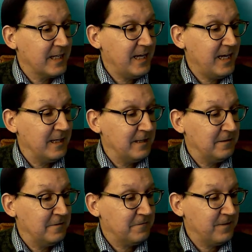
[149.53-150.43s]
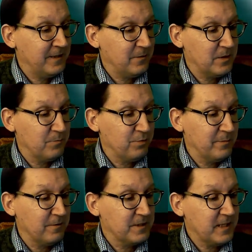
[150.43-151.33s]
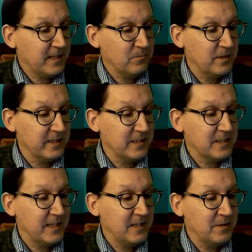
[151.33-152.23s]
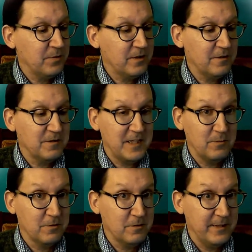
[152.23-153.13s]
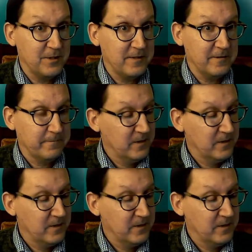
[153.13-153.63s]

and find out what the perimeter of the second one is and then put those equal to each other.